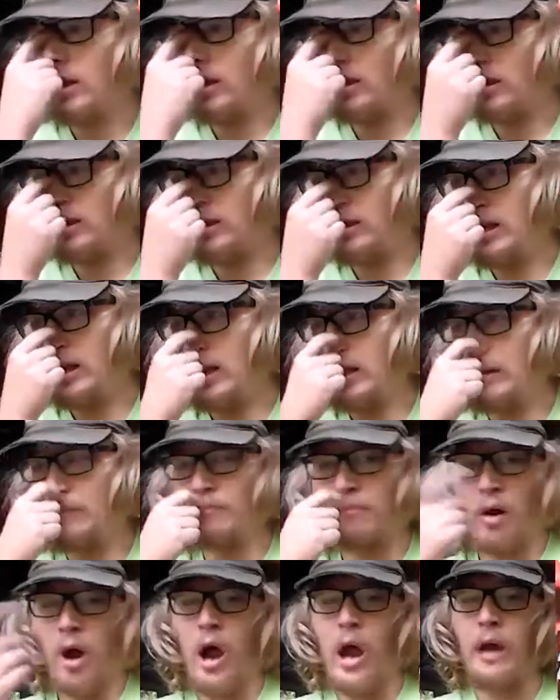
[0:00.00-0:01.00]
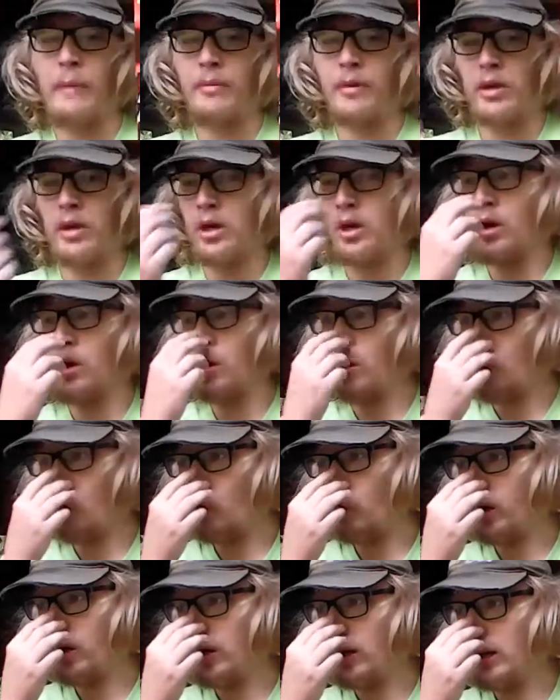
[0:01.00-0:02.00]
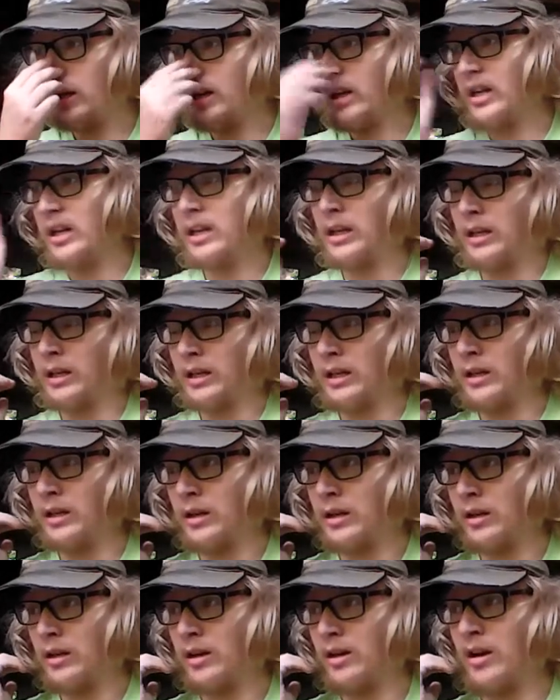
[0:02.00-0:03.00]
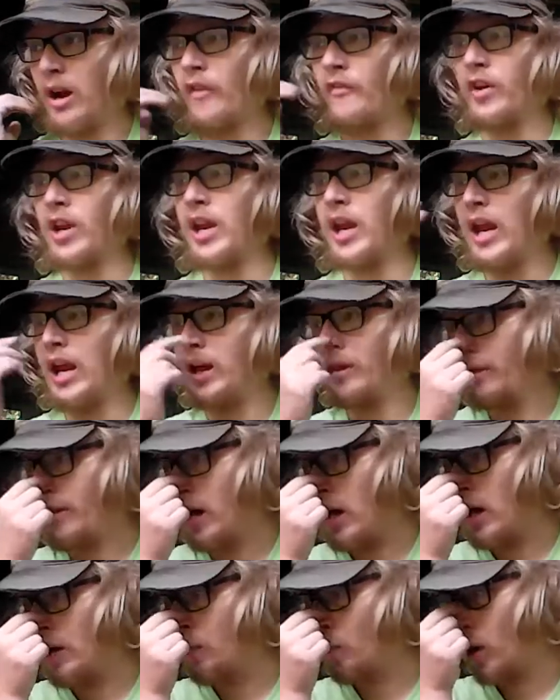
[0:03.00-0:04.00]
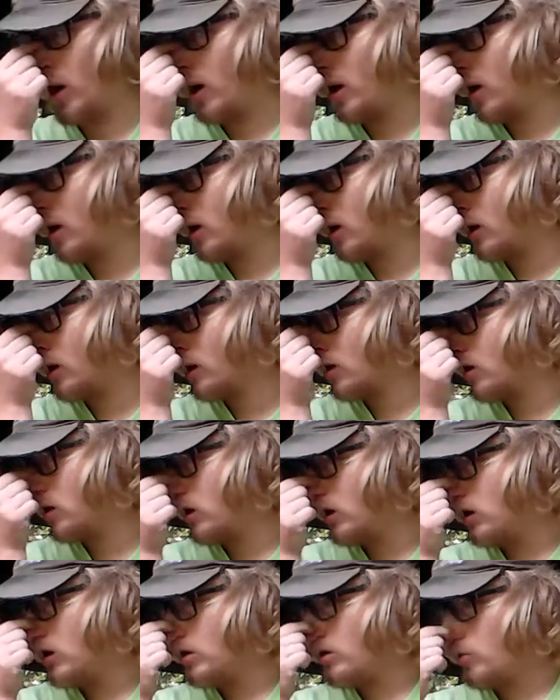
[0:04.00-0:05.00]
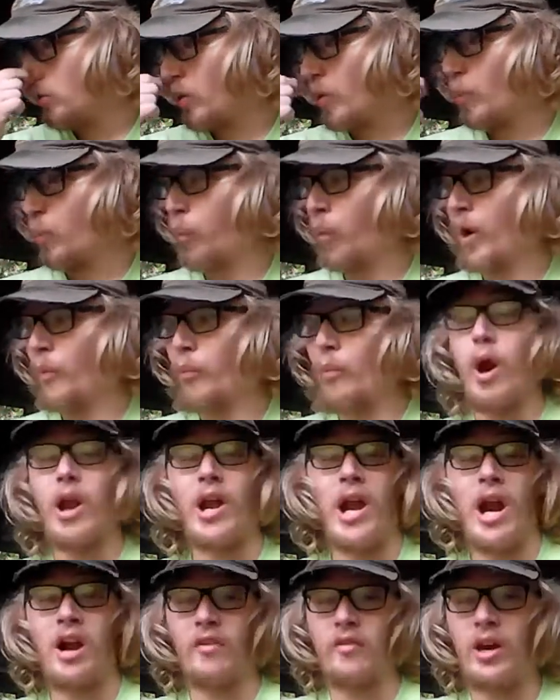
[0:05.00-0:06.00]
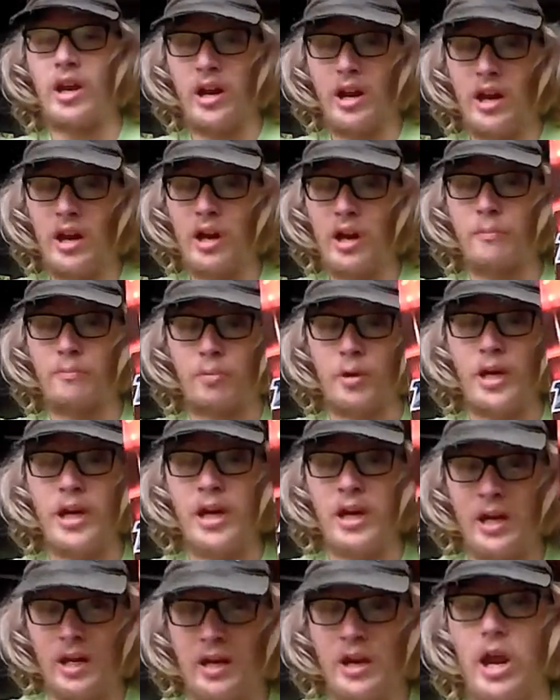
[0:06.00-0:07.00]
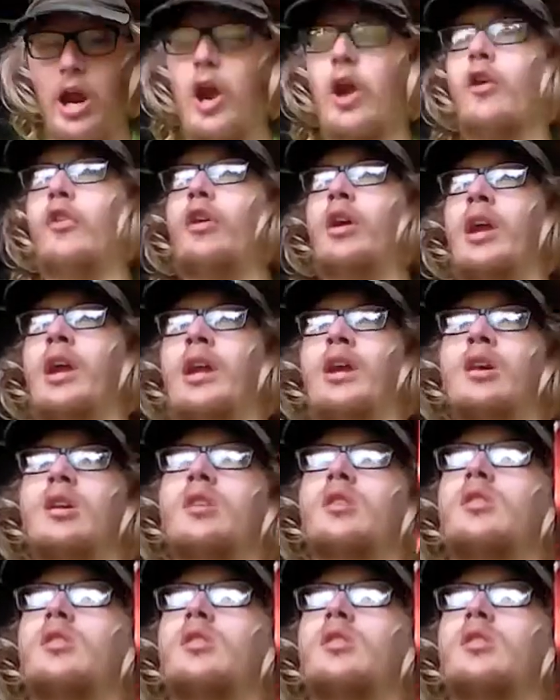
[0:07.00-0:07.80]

the pipe to suffocate them, which actually is pretty scary.